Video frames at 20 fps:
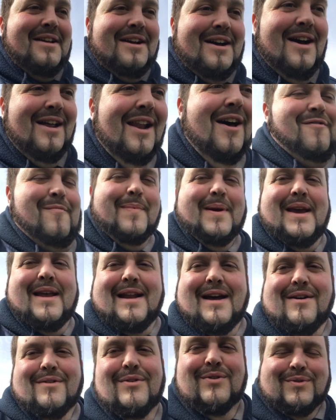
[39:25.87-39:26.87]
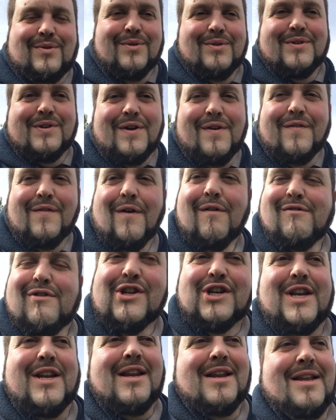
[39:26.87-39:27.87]
I love being outdoors,
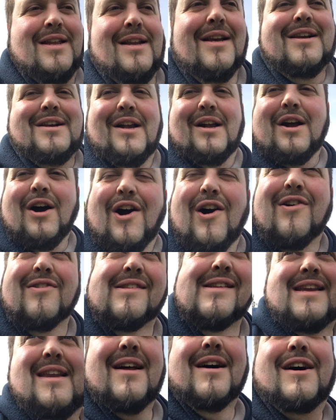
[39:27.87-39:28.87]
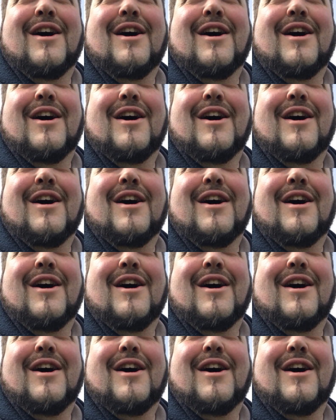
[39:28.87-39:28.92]
foraging, gardening at